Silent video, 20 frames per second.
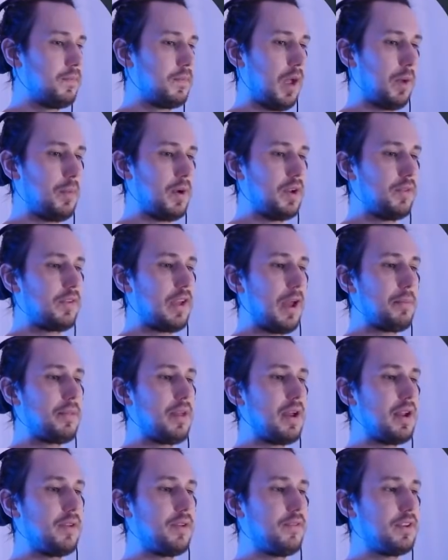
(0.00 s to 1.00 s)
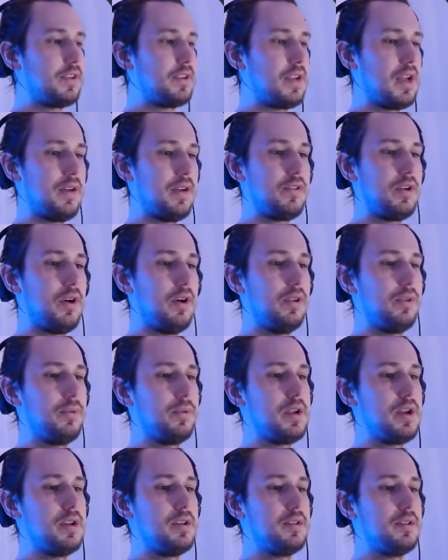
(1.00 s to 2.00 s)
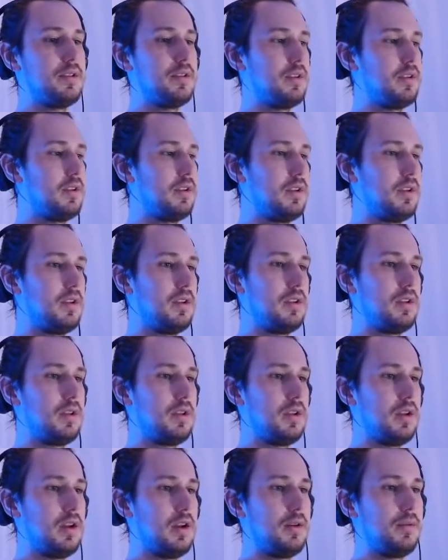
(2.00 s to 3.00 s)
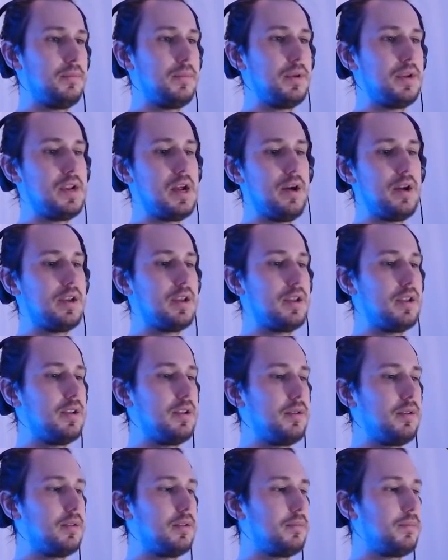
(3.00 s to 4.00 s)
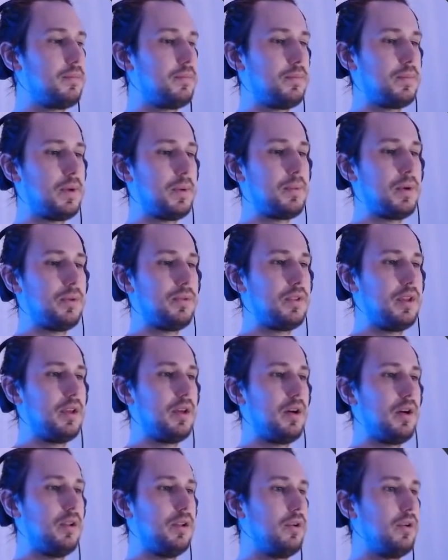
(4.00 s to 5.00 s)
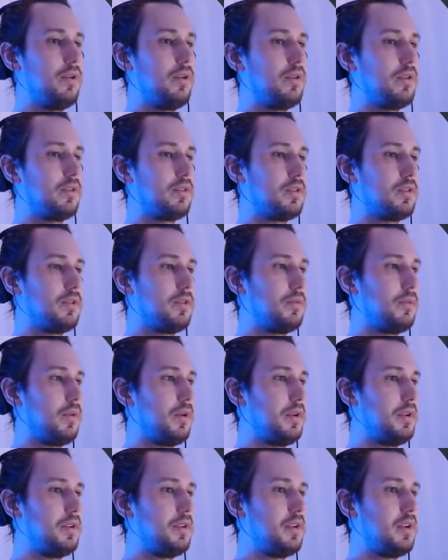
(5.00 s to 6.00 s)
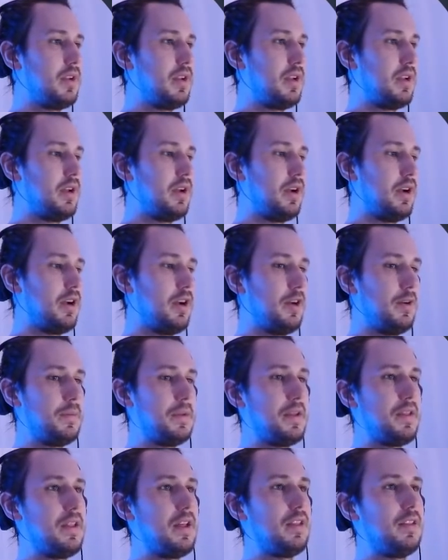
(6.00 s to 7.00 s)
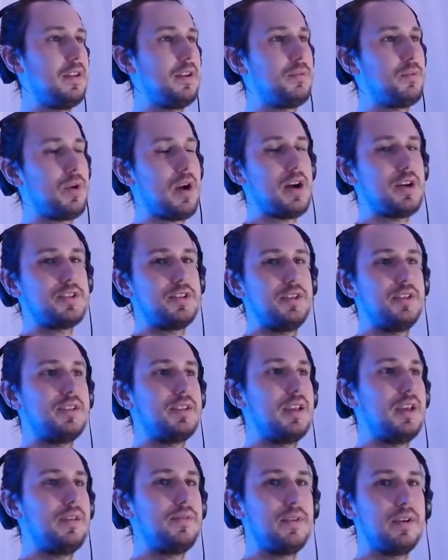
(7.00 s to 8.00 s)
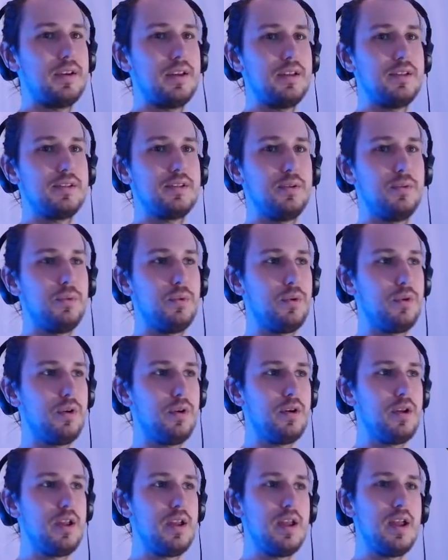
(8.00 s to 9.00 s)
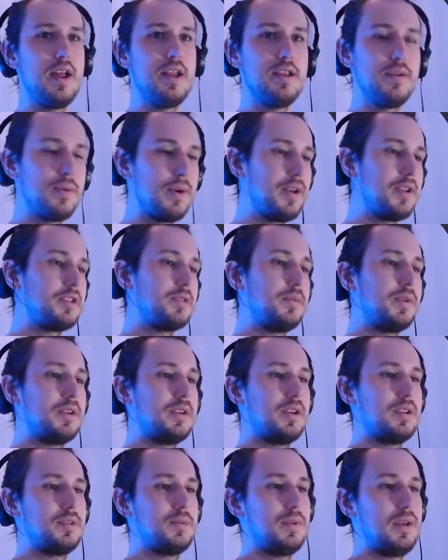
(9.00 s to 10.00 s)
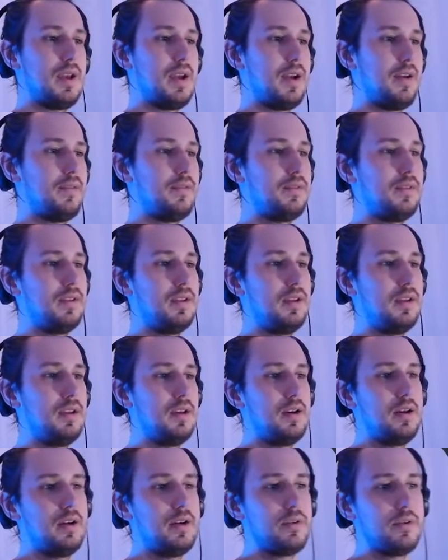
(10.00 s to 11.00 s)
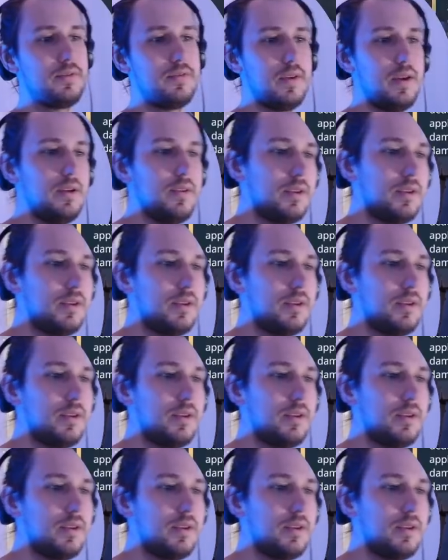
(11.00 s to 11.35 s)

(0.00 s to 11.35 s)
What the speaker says: might have kept that if I didn't have the Hollow in hand, but now I can pip out the Hollow turn 1, and then we're actually safe against the war anyways, because we have the Orfeo